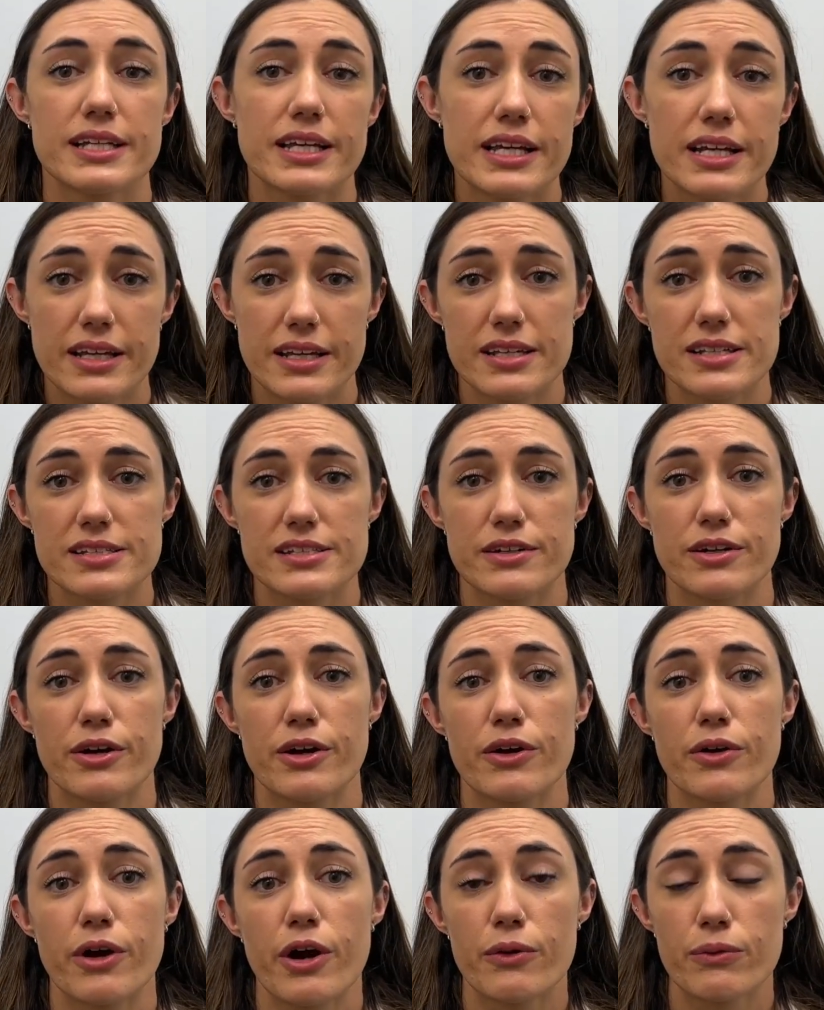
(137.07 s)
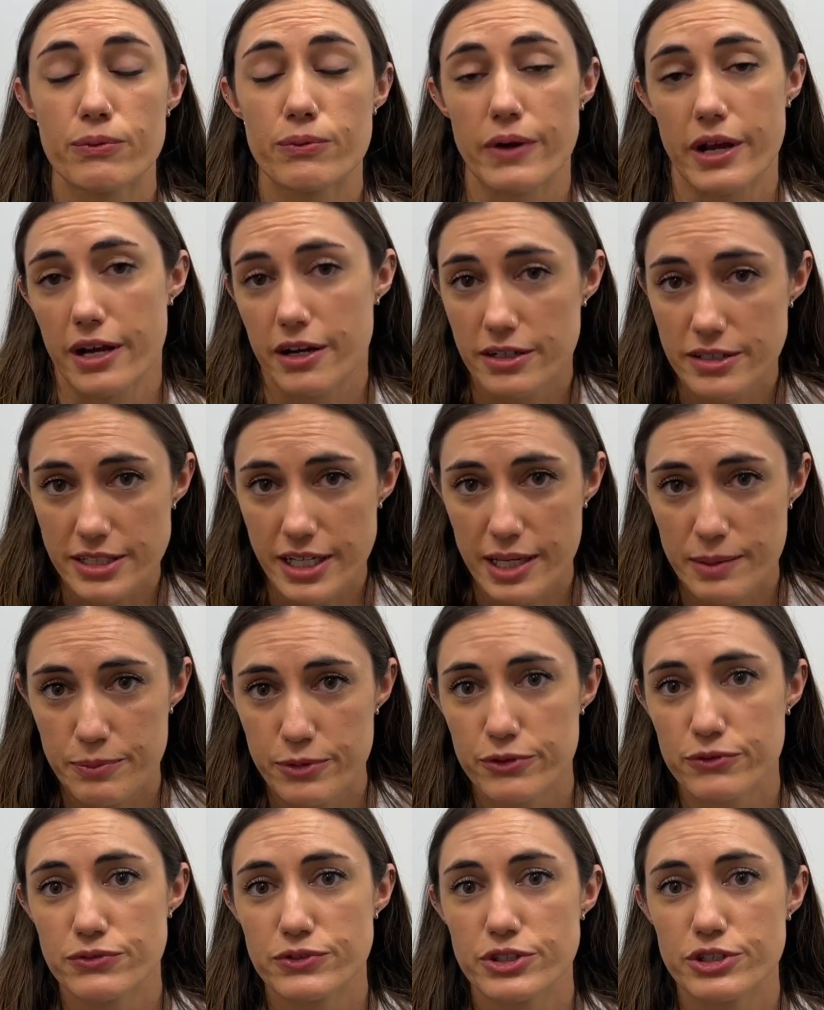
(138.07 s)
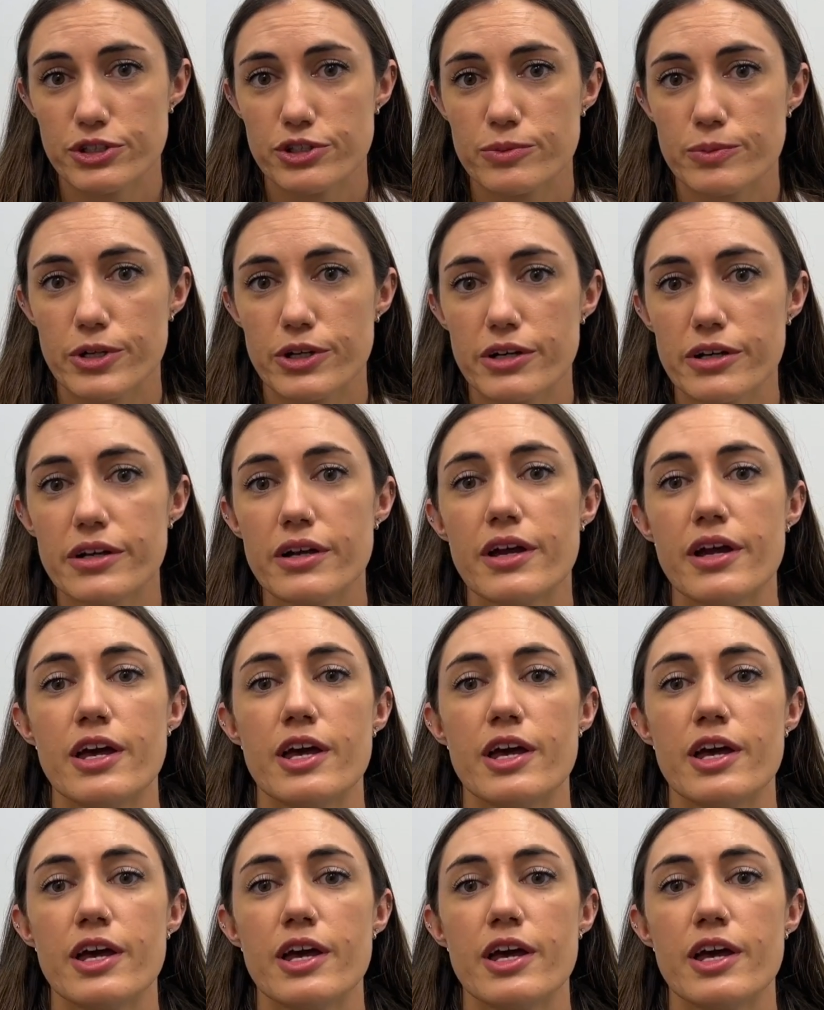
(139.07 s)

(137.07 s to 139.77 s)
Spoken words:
It is a rare type of tumor,